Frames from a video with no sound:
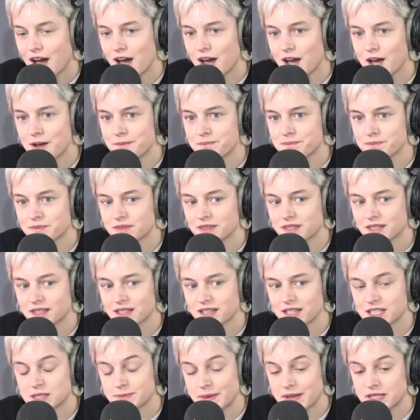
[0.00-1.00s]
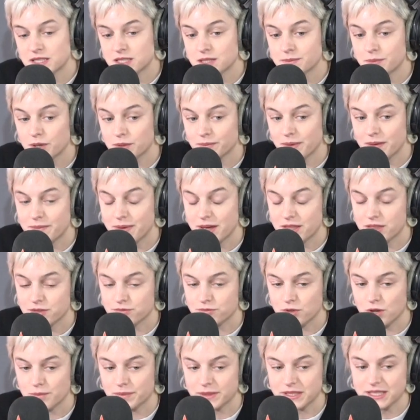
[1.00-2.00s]
It's based on a book by
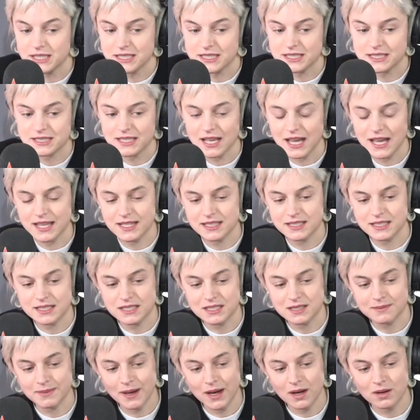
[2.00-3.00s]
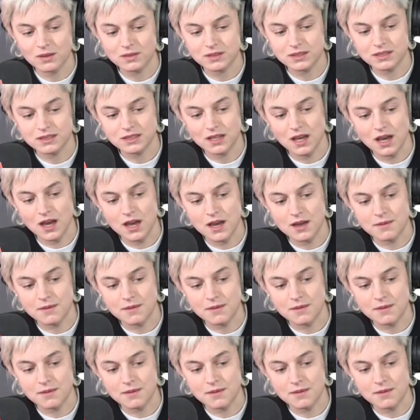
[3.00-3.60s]
Bethan Roberts, and it's about